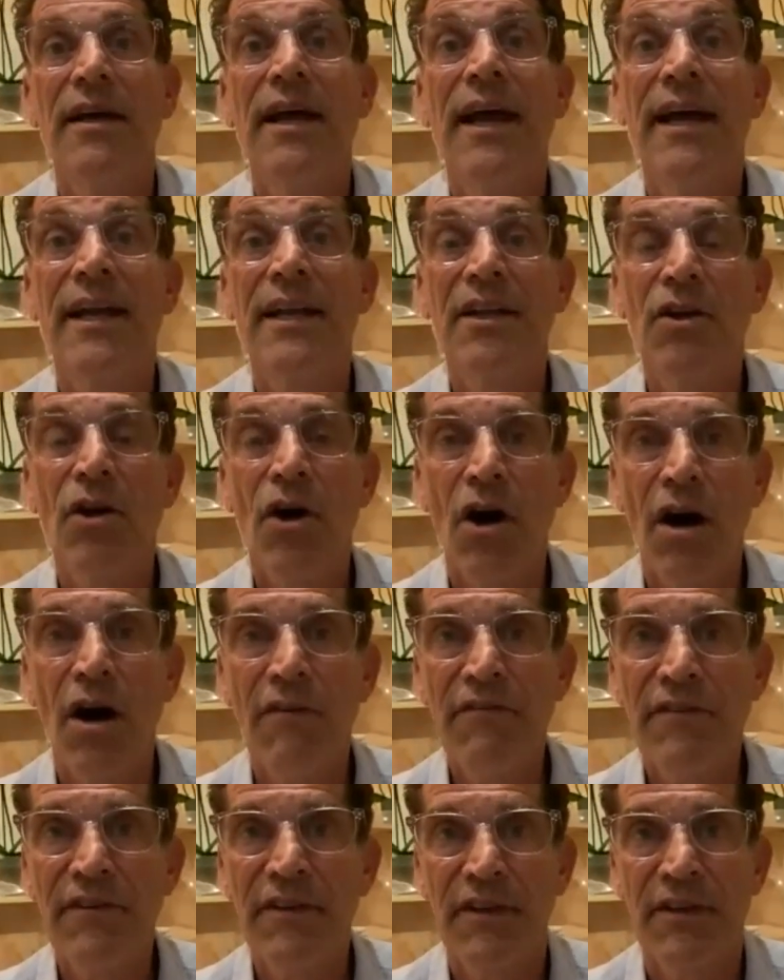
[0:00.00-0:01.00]
edit
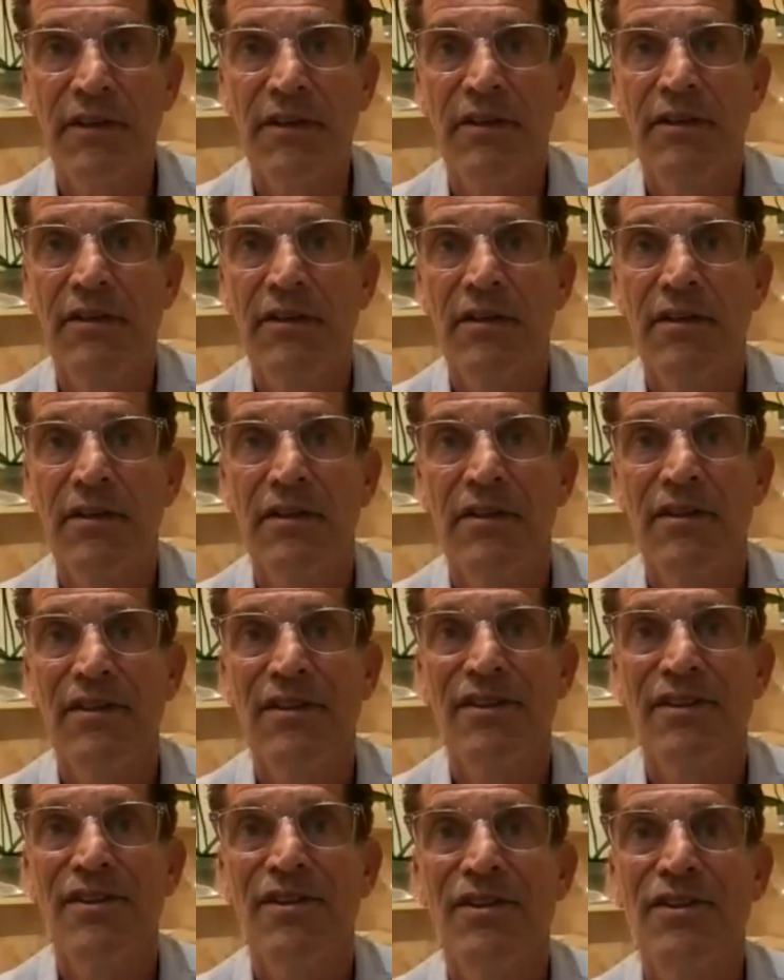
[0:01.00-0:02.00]
often,
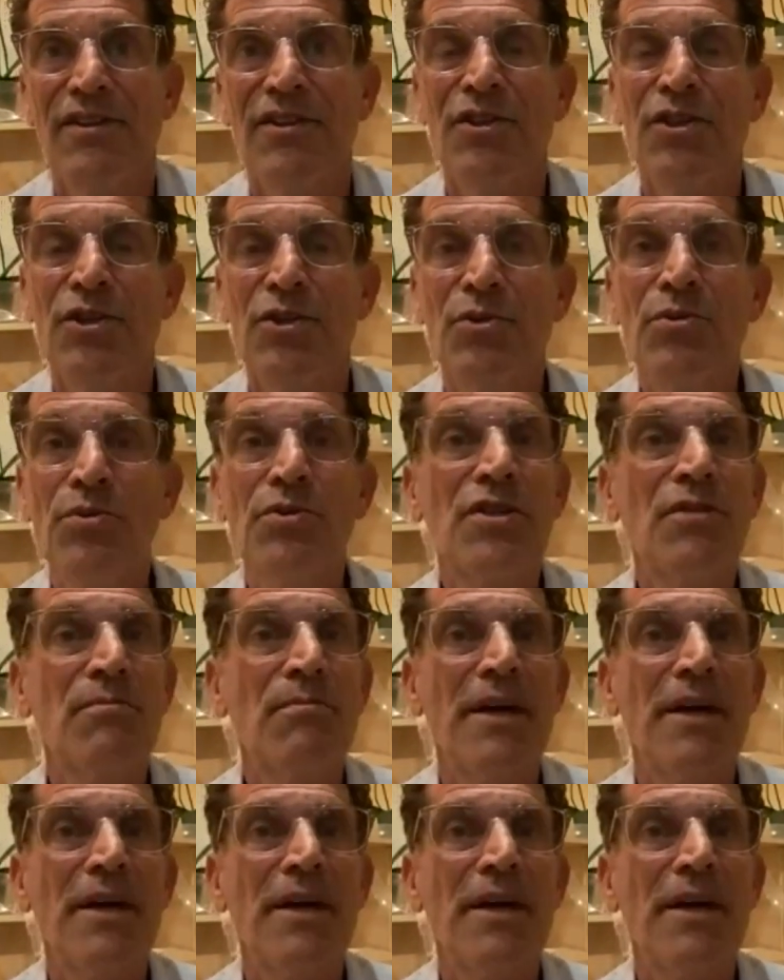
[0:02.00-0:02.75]
use the